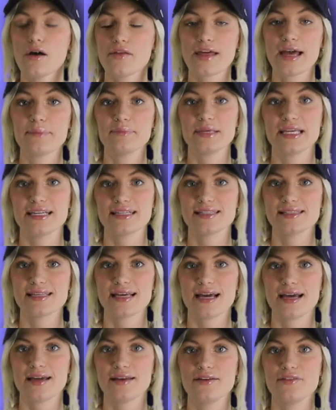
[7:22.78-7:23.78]
All that being
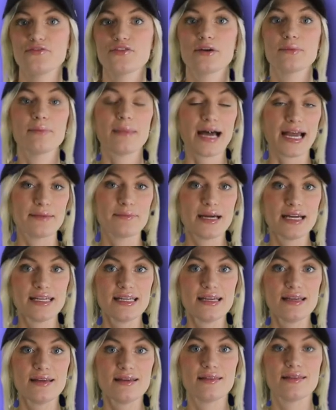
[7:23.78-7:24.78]
said, for my
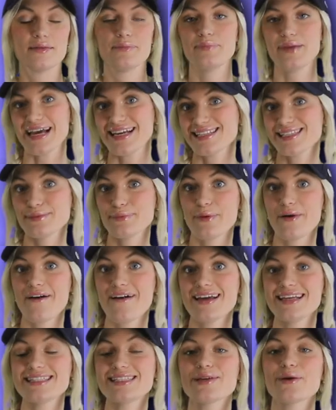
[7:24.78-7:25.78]
money, the best
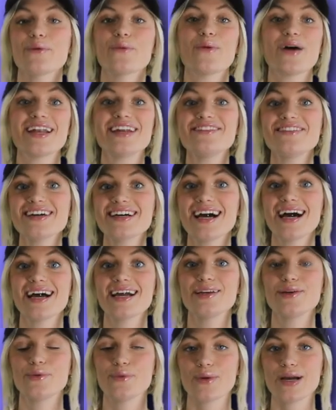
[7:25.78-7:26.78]
spa is the one of a
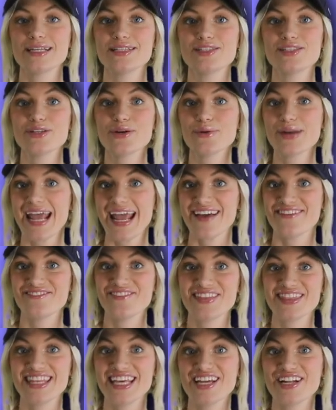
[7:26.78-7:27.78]
kind Whitestone
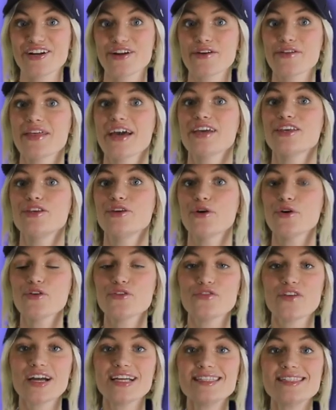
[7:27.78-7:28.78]
amphitheater that you'll
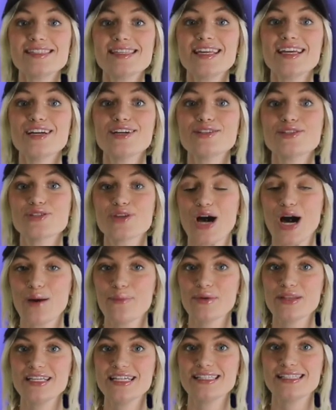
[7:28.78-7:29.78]
find sitting on
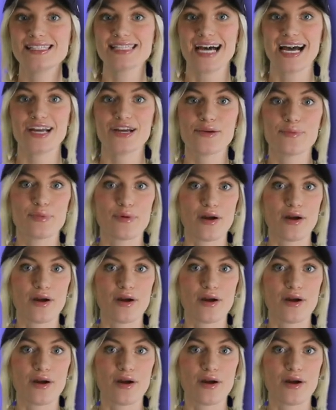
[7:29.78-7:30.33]
top of the entire